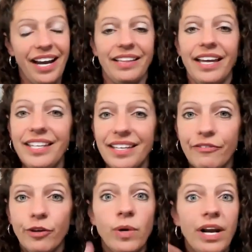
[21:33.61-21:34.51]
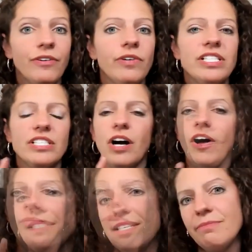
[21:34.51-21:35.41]
I like it for whatever reason.
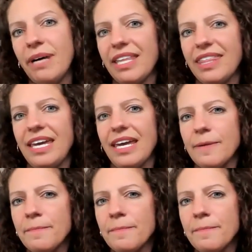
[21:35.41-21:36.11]
This is my thing.